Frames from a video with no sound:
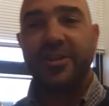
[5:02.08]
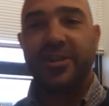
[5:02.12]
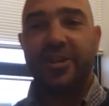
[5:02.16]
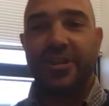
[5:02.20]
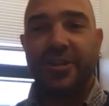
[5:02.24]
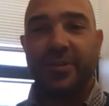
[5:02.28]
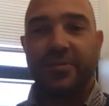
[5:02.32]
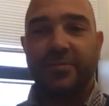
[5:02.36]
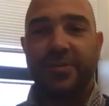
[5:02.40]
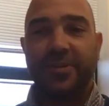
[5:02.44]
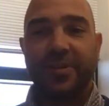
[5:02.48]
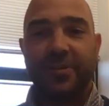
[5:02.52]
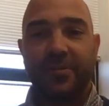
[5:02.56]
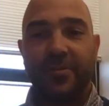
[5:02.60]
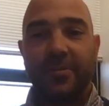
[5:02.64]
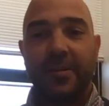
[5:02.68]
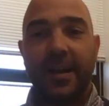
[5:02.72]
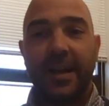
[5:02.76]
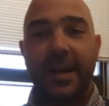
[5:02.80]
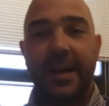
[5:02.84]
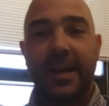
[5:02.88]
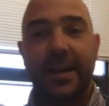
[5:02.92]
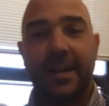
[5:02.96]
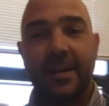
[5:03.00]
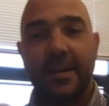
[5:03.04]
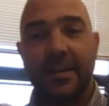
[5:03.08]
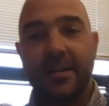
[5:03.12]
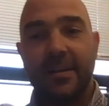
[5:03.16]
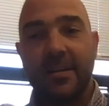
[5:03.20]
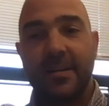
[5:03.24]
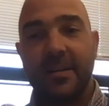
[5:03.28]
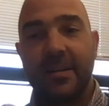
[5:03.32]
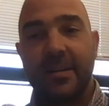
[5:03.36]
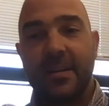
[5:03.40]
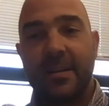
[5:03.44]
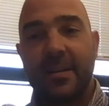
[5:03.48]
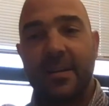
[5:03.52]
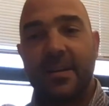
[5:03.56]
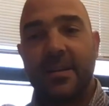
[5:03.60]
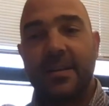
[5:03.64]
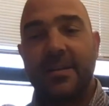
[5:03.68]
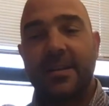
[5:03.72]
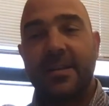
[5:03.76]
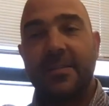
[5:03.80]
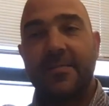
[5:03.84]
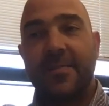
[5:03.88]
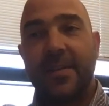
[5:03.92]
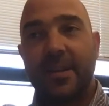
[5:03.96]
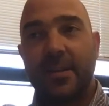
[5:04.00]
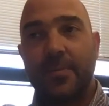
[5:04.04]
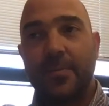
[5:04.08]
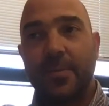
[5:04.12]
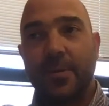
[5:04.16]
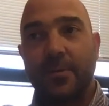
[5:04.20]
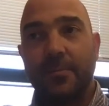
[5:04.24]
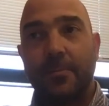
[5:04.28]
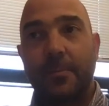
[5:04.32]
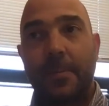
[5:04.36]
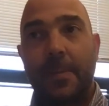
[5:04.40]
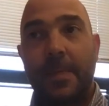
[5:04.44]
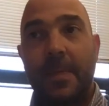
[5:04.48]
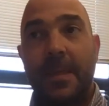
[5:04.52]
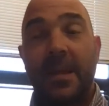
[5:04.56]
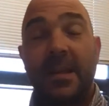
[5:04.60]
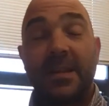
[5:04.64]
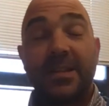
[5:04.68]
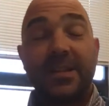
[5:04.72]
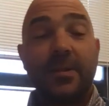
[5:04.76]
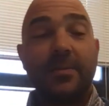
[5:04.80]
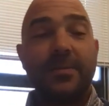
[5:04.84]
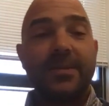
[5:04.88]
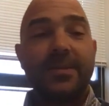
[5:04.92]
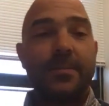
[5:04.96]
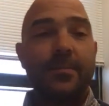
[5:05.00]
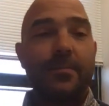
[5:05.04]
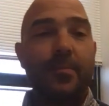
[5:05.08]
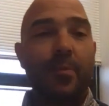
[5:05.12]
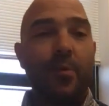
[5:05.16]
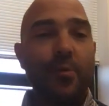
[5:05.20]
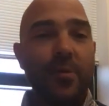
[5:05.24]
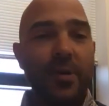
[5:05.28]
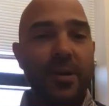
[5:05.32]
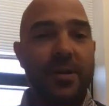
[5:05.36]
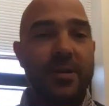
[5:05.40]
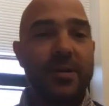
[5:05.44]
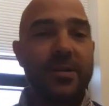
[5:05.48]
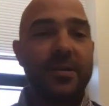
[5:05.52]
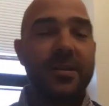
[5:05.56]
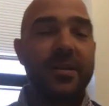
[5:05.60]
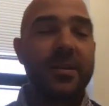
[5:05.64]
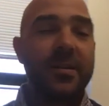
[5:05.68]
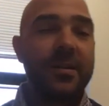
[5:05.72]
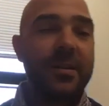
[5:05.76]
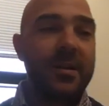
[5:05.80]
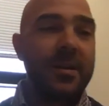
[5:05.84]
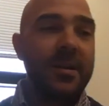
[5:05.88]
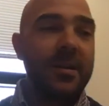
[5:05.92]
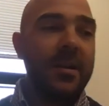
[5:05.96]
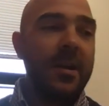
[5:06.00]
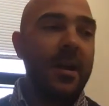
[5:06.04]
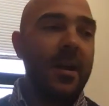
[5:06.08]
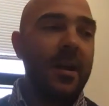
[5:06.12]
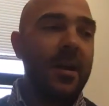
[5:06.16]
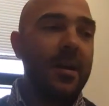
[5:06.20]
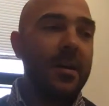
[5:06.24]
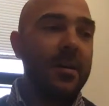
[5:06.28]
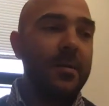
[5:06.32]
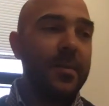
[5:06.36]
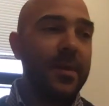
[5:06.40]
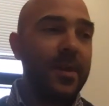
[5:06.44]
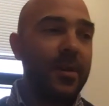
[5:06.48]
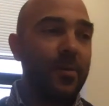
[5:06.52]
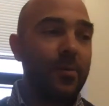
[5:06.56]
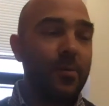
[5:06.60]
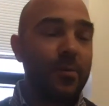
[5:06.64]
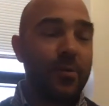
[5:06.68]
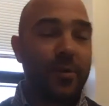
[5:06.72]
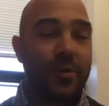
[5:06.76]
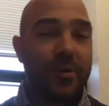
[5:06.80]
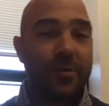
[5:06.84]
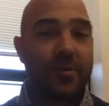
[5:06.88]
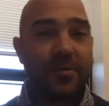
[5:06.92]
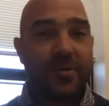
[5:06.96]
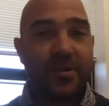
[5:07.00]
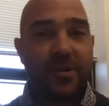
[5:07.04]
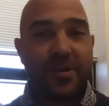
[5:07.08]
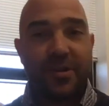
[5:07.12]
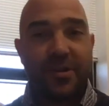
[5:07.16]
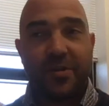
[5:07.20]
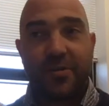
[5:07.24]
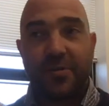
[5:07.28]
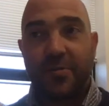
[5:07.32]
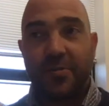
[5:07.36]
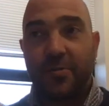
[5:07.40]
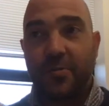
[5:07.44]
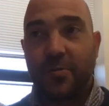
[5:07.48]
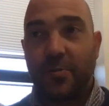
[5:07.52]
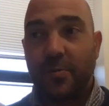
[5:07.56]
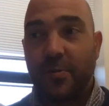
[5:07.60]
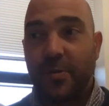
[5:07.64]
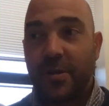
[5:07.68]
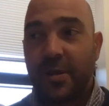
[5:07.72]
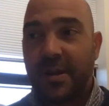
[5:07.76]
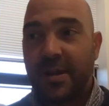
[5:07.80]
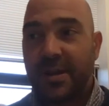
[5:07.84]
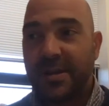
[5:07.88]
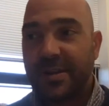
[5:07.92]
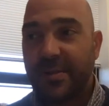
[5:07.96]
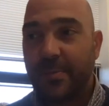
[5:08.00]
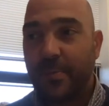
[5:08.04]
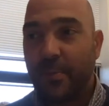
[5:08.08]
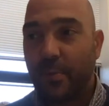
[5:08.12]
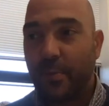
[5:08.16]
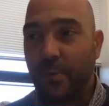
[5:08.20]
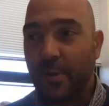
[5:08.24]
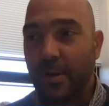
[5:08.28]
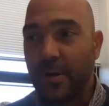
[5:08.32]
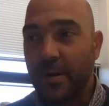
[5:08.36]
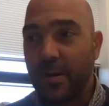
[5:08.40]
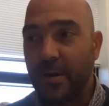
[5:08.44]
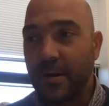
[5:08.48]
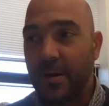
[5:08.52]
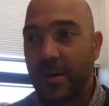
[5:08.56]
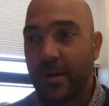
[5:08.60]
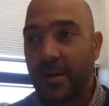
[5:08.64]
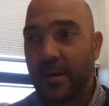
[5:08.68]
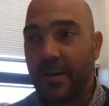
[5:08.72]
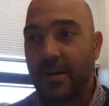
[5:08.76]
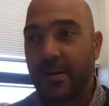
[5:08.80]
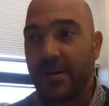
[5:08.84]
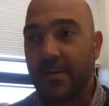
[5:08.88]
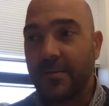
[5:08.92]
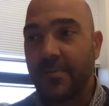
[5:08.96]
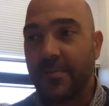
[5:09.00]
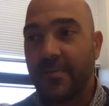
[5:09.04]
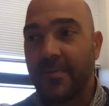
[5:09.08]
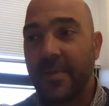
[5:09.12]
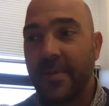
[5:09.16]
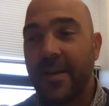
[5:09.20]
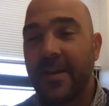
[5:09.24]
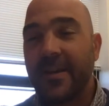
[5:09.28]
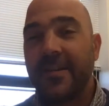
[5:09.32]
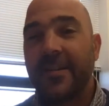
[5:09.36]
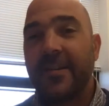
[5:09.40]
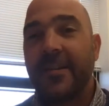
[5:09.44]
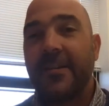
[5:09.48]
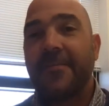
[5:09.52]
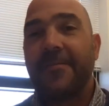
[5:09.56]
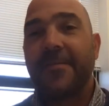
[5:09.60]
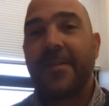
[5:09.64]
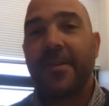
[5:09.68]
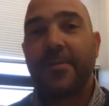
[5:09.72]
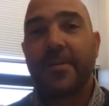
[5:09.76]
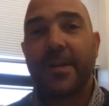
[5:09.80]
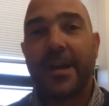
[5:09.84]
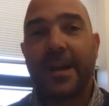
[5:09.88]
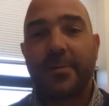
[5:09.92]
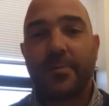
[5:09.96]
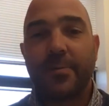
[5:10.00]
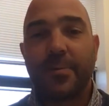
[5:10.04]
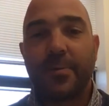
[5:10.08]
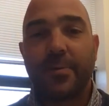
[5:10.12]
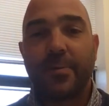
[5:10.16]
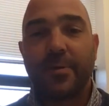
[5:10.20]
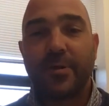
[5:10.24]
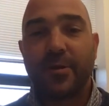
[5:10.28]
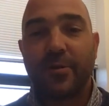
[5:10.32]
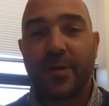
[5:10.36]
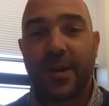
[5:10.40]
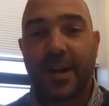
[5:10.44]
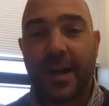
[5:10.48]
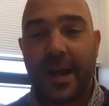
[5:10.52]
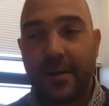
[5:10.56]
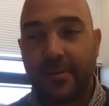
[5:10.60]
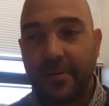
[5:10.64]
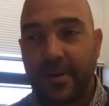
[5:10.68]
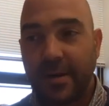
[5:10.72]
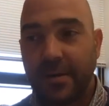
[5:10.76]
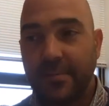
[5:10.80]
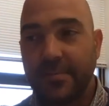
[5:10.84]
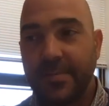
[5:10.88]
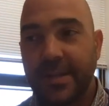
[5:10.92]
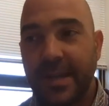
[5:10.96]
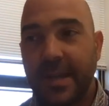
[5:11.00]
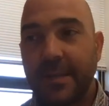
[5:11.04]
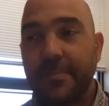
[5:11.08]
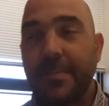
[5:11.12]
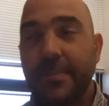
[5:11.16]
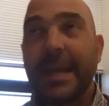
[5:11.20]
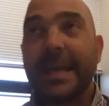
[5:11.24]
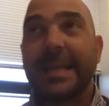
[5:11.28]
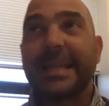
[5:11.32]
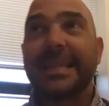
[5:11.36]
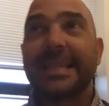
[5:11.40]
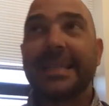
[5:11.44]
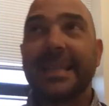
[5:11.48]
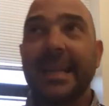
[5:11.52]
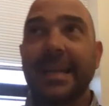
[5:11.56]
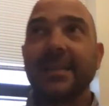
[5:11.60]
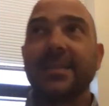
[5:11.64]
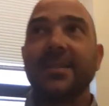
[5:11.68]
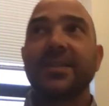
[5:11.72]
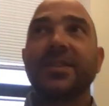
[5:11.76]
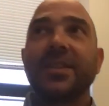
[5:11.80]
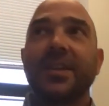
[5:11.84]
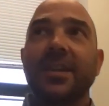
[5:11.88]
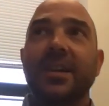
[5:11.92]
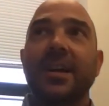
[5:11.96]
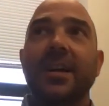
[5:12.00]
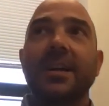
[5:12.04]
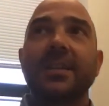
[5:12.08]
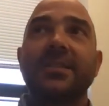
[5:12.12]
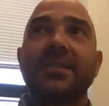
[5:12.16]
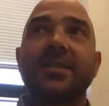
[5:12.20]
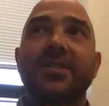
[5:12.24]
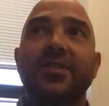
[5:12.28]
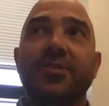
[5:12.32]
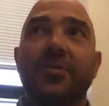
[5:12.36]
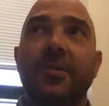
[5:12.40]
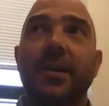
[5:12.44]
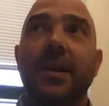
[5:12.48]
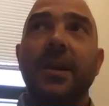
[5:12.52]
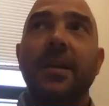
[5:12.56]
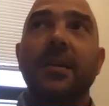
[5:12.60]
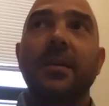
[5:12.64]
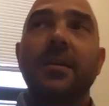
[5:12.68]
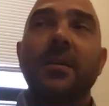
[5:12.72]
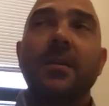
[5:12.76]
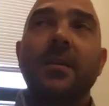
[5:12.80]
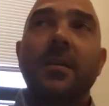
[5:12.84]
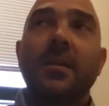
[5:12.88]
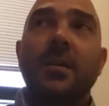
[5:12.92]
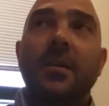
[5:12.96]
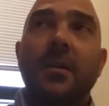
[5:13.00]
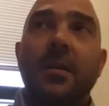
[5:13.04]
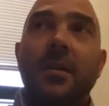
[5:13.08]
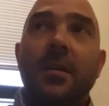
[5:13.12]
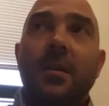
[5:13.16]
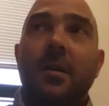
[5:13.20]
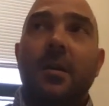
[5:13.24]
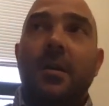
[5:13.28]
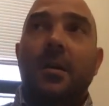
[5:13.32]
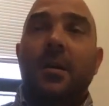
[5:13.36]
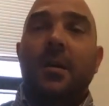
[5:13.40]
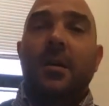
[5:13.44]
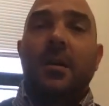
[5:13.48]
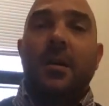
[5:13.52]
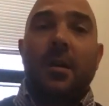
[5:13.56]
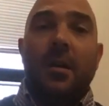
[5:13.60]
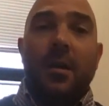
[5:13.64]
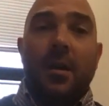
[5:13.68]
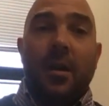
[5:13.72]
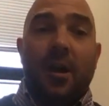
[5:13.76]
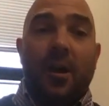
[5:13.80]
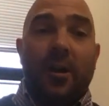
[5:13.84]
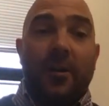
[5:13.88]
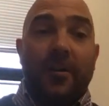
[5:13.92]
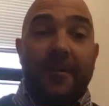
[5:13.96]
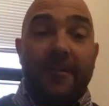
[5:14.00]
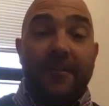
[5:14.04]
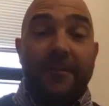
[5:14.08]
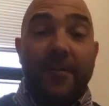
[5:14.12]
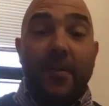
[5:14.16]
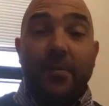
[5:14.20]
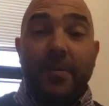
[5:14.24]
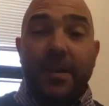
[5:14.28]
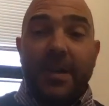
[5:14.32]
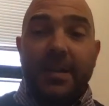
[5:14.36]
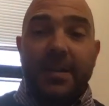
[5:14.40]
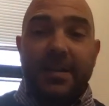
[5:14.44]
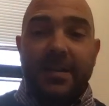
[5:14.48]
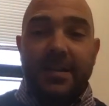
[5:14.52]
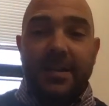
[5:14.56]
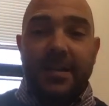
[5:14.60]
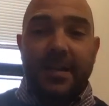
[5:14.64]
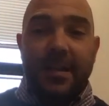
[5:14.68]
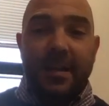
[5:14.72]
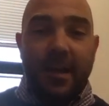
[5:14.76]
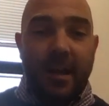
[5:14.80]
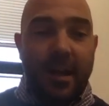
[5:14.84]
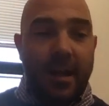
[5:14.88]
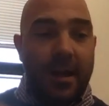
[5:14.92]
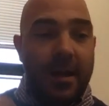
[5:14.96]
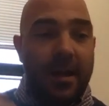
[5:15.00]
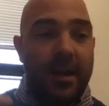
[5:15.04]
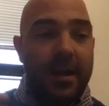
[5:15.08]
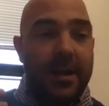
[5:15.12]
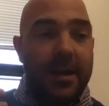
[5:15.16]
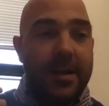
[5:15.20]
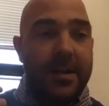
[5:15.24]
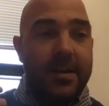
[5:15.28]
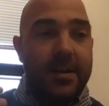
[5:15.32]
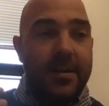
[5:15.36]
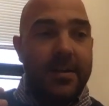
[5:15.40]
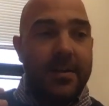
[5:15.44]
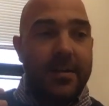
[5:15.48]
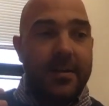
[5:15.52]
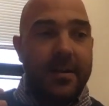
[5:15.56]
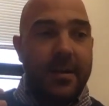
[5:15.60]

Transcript: user and the developer. So it's important in order to support fair and equitable learning outcomes. It makes sense to concentrate our focus on